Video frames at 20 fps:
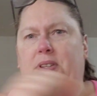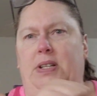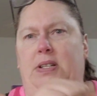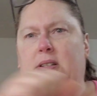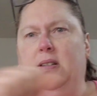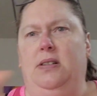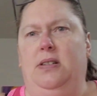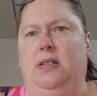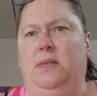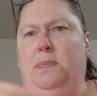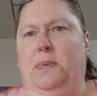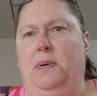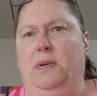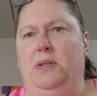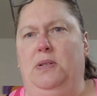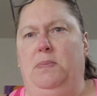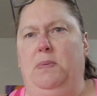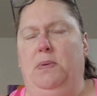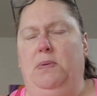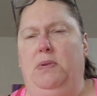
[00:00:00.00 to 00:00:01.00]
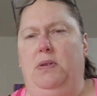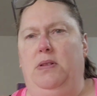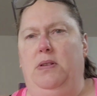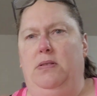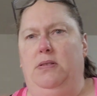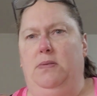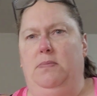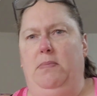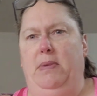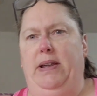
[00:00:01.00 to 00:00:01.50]
This is supposed to be one of
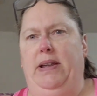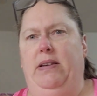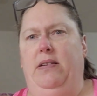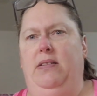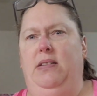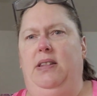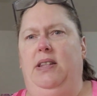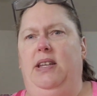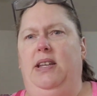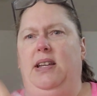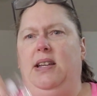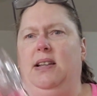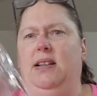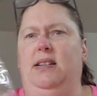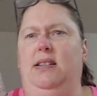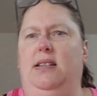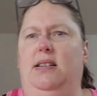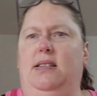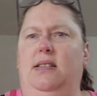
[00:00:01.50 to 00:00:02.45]
those mail things.